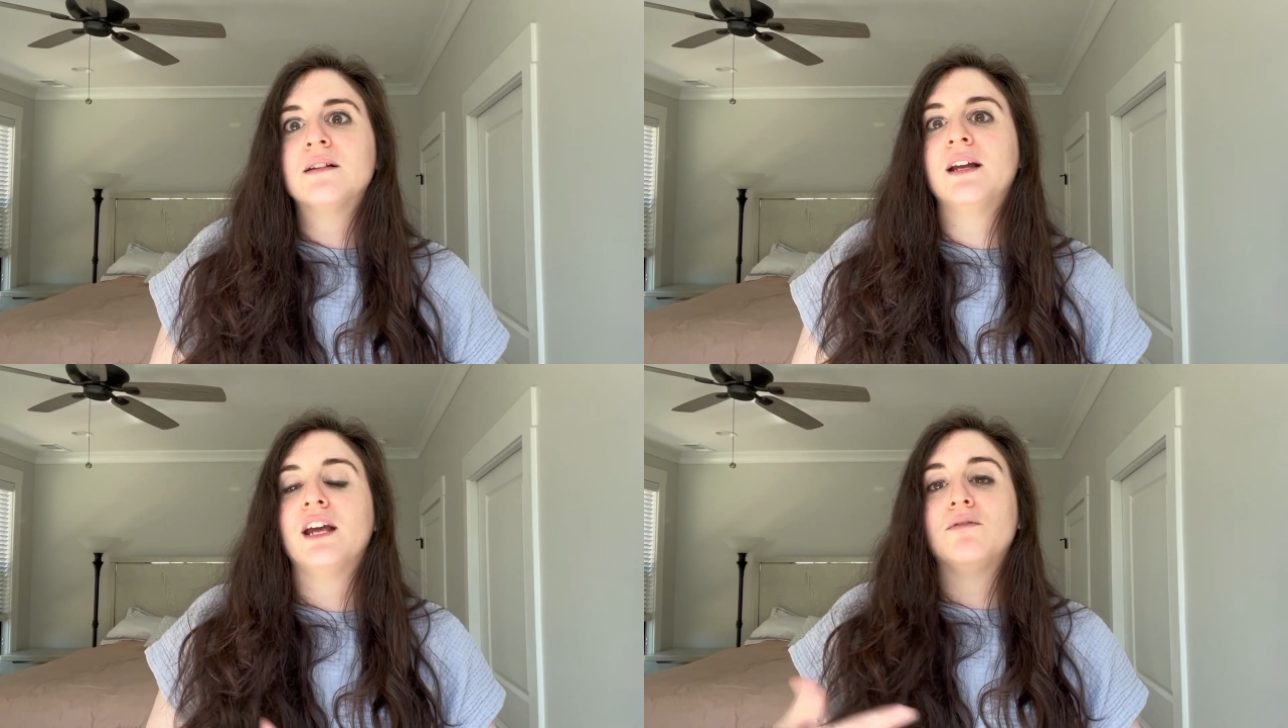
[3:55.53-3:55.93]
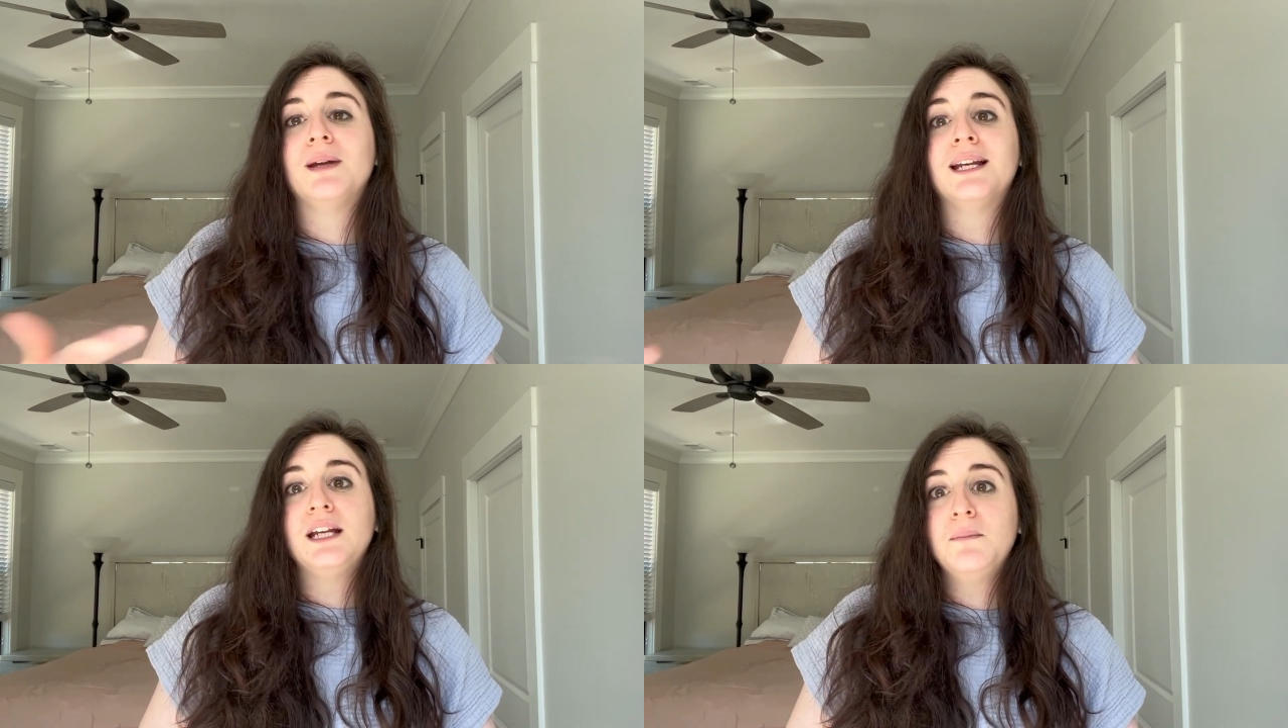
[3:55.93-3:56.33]
They gave me
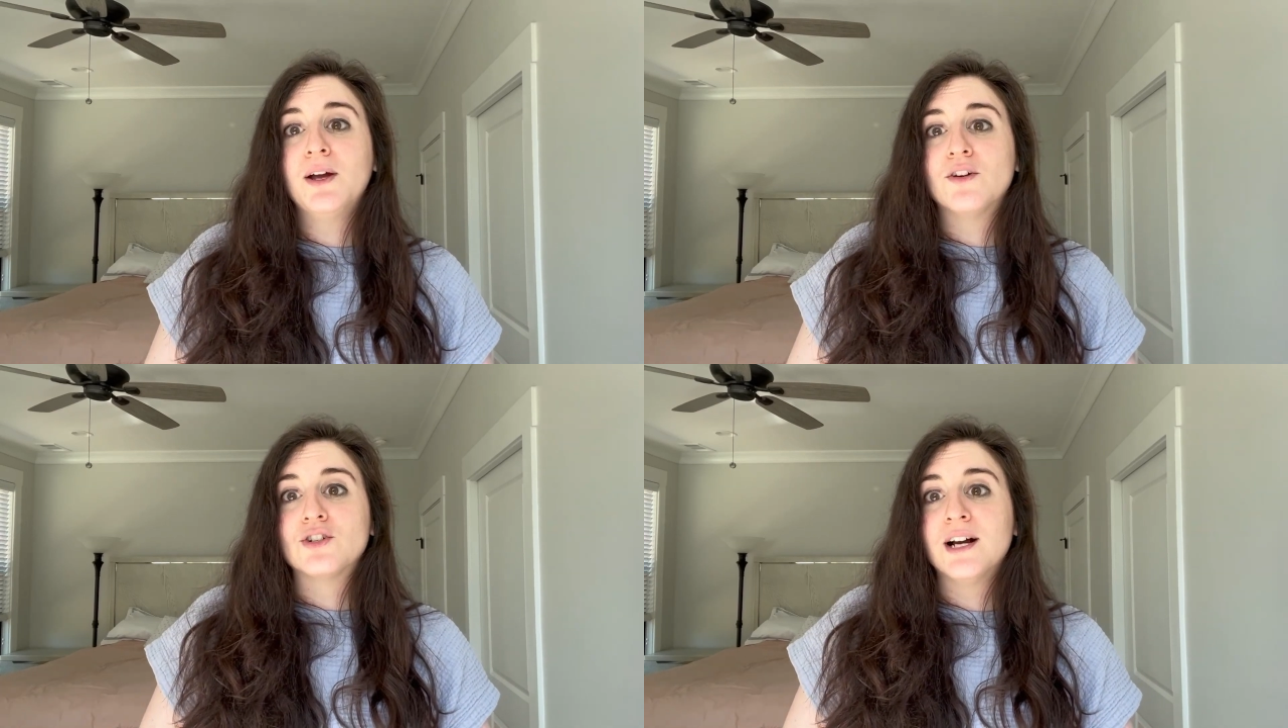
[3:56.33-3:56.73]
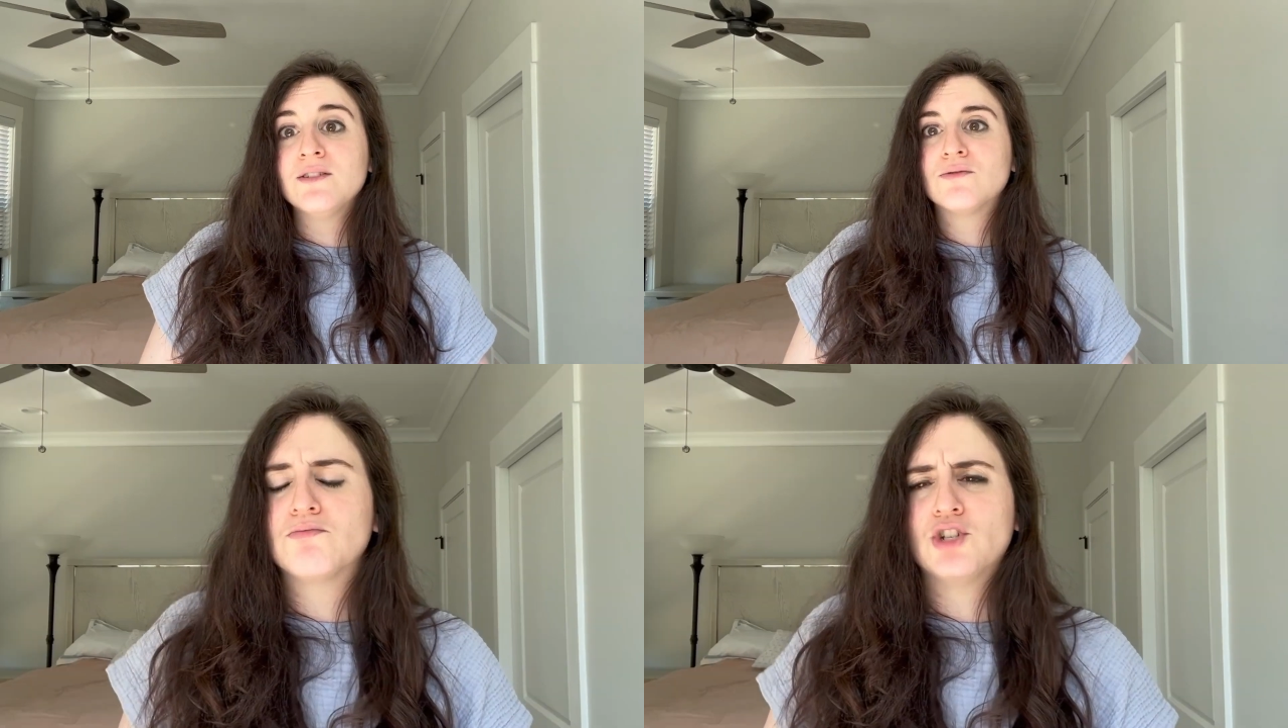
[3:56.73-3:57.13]
an email
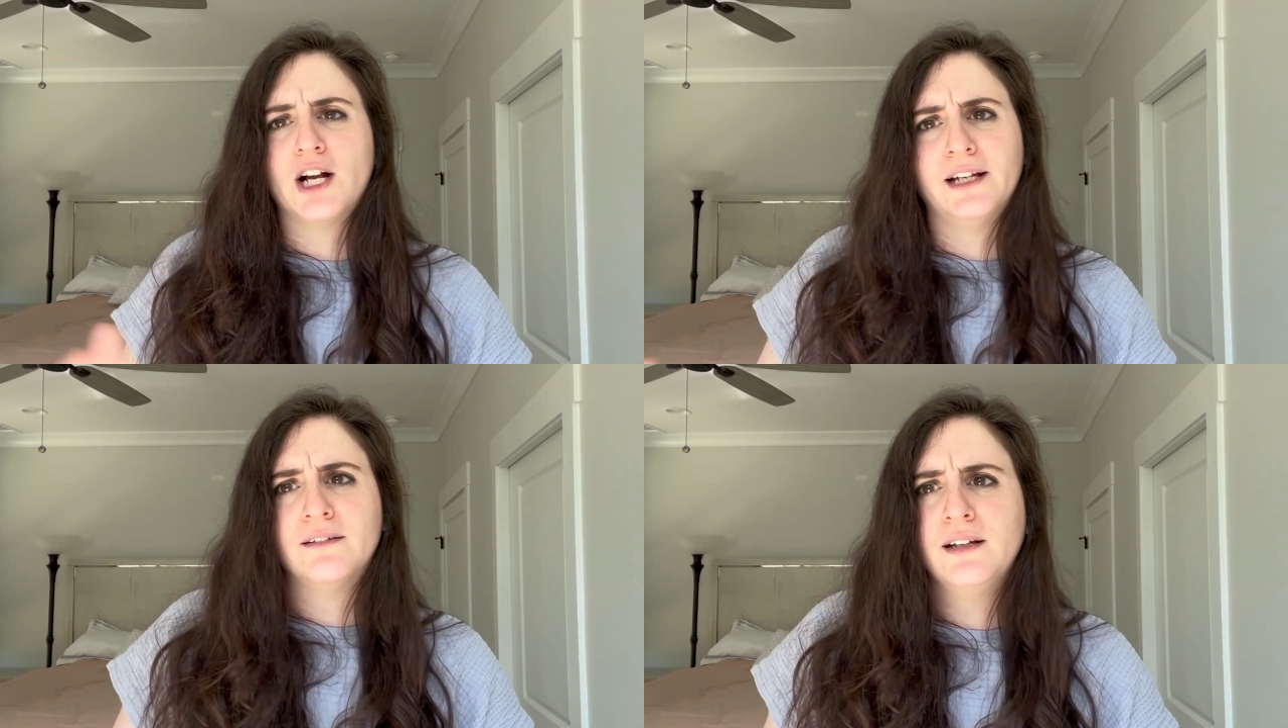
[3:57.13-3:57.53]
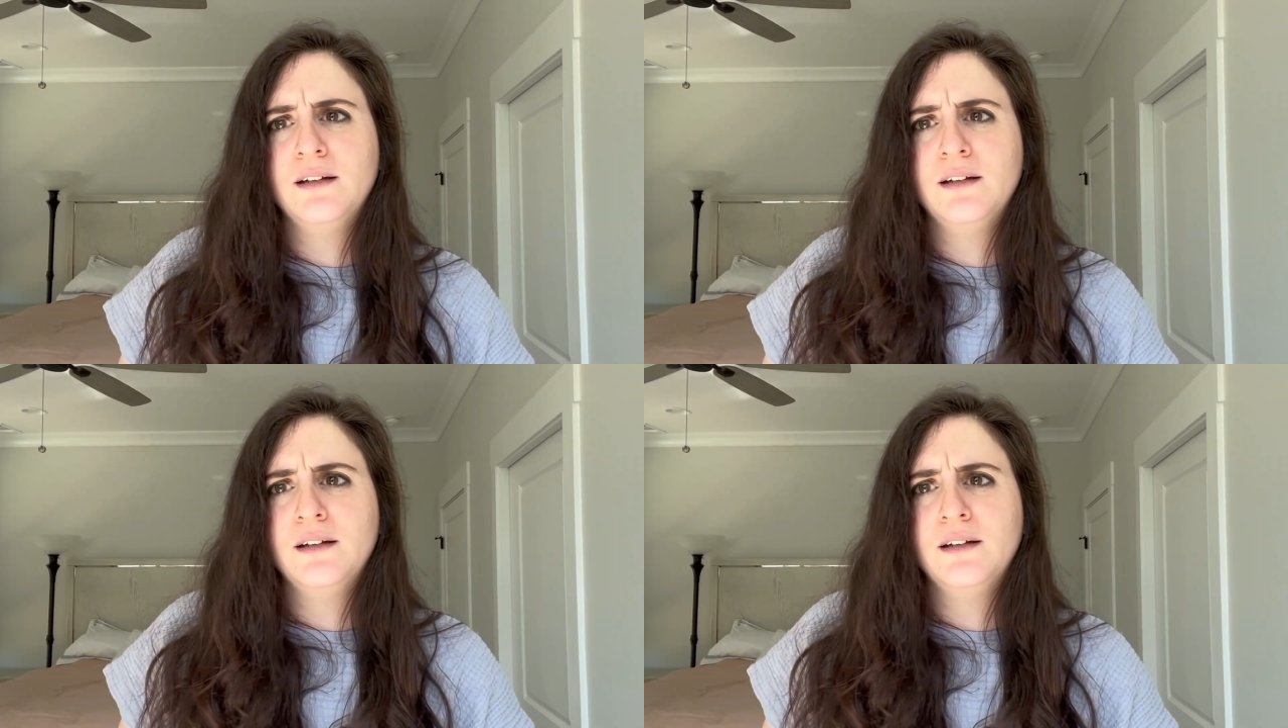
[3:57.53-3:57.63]
address. Shockingly,